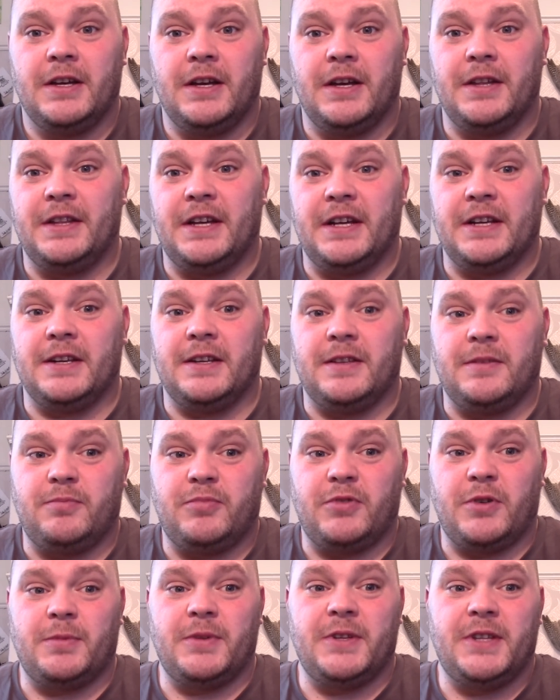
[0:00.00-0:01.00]
And then
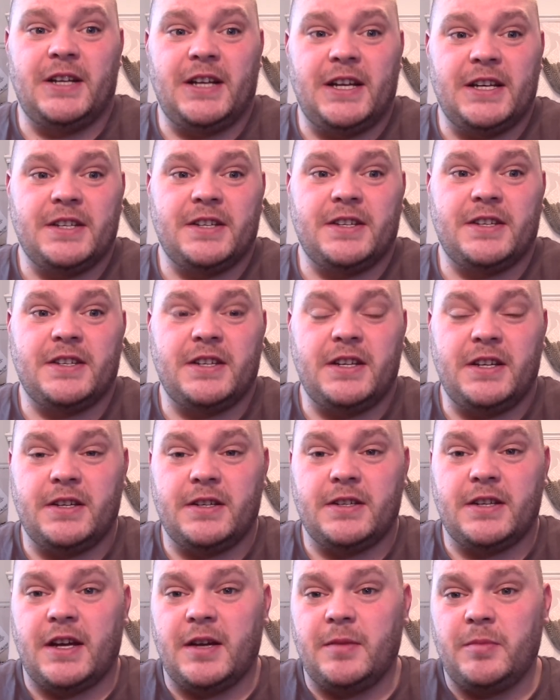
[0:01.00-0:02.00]
probably the last
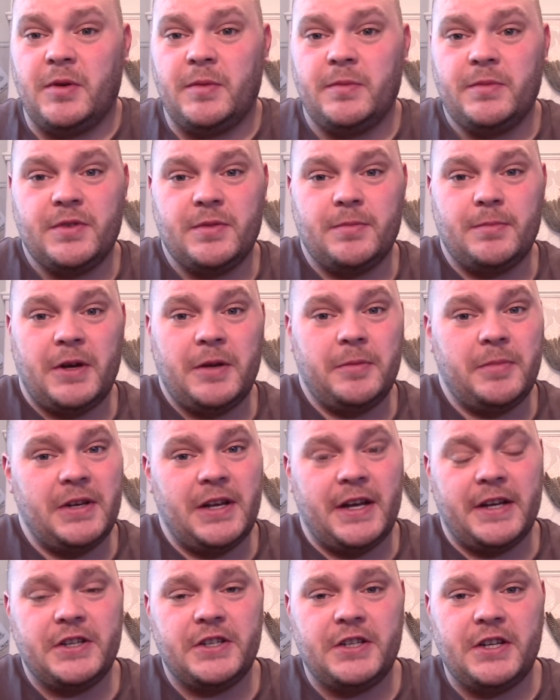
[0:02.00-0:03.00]
6–8 months, maybe
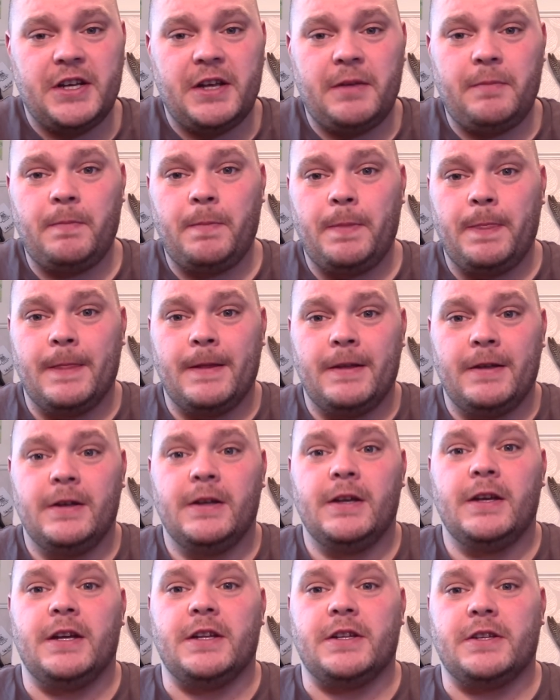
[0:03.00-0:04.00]
last year,
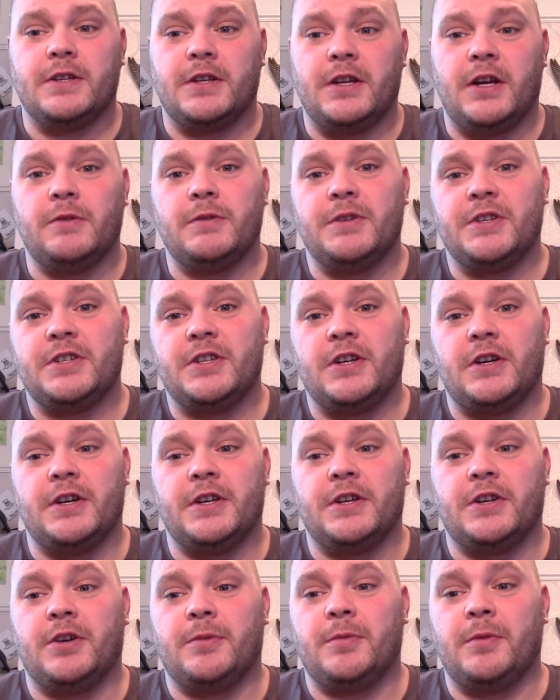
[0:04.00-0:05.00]
it slowly
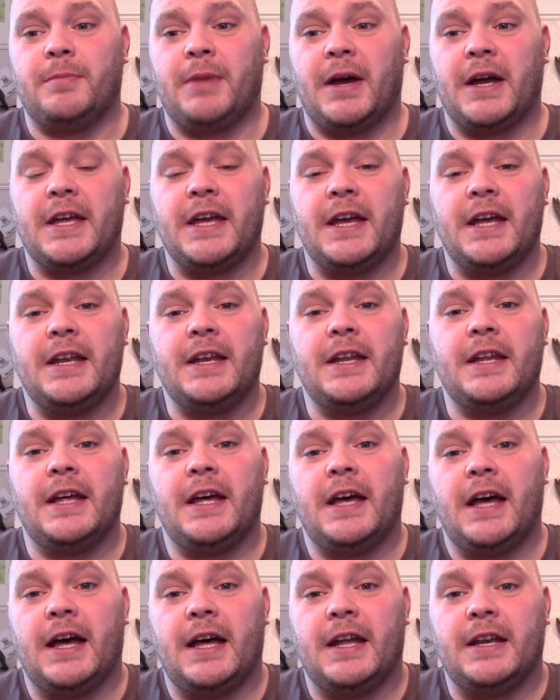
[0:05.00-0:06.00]
started coming back in,
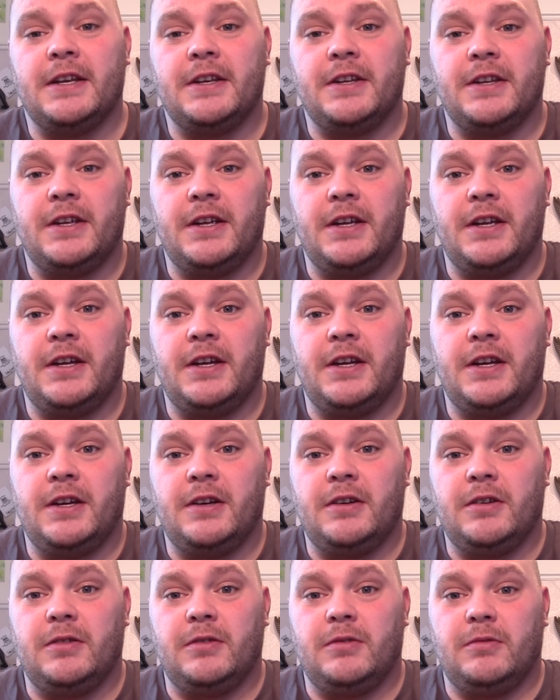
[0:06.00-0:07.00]
and
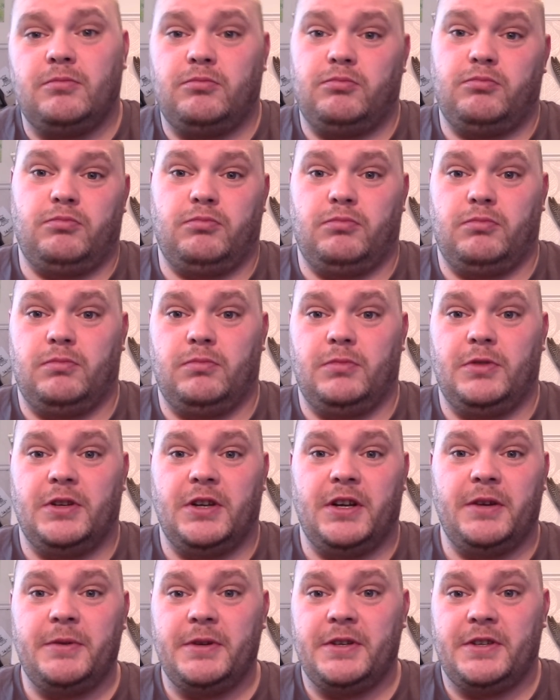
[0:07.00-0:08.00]
you know,